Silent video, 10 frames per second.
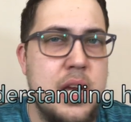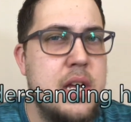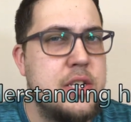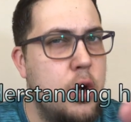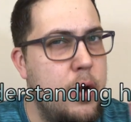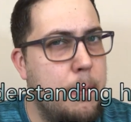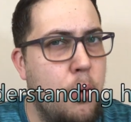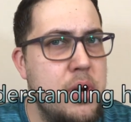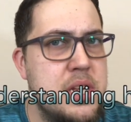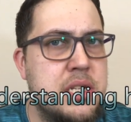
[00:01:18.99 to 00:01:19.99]
So an
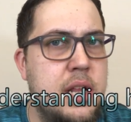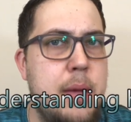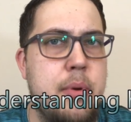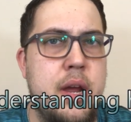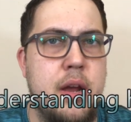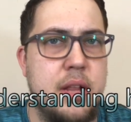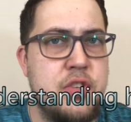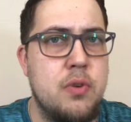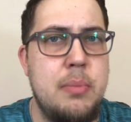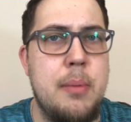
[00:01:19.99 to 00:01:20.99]
important disclaimer here,
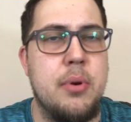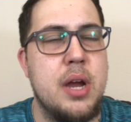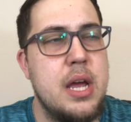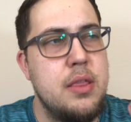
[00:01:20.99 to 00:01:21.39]
let's remember,